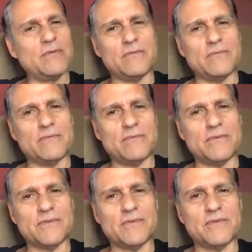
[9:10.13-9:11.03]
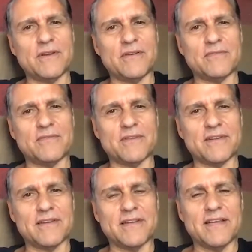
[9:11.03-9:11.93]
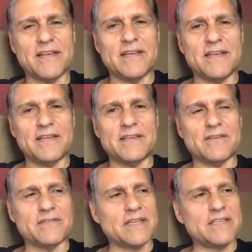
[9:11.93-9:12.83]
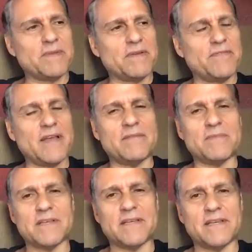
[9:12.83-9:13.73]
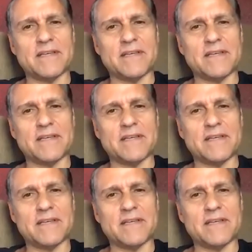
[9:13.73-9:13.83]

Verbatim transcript: what's going on over there?" She goes, That's my family.